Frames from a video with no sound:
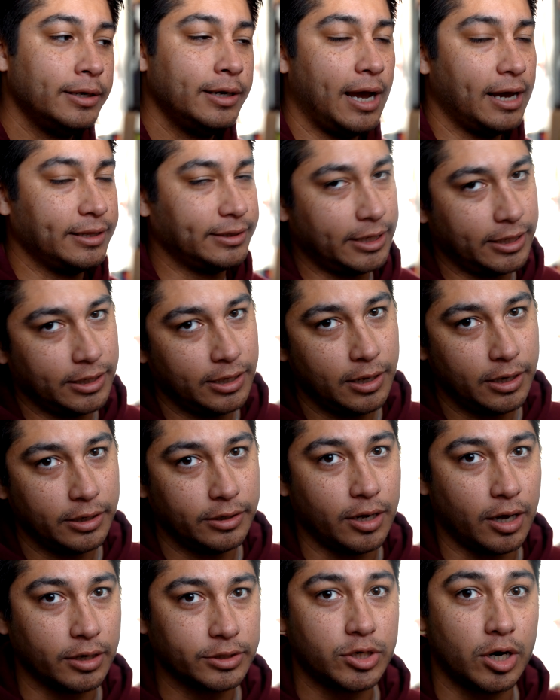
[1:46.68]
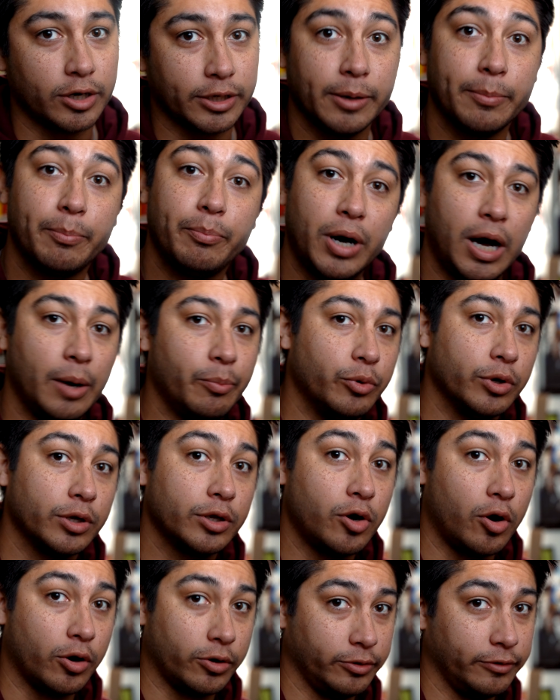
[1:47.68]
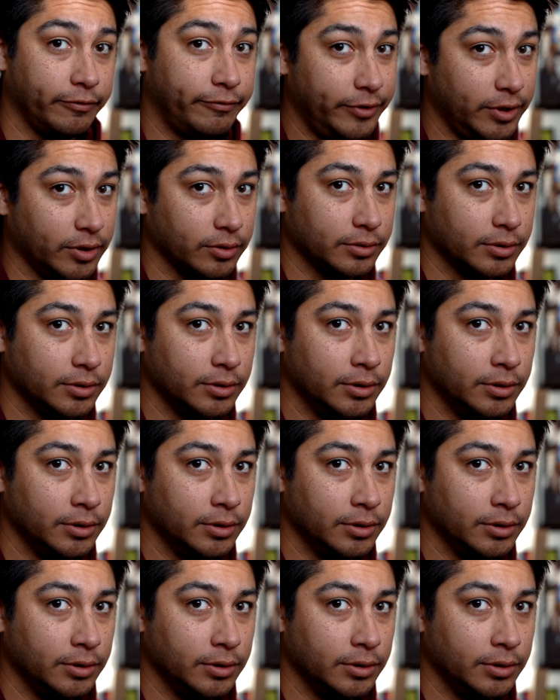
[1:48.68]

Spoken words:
and then non-target pop 1 card in the field.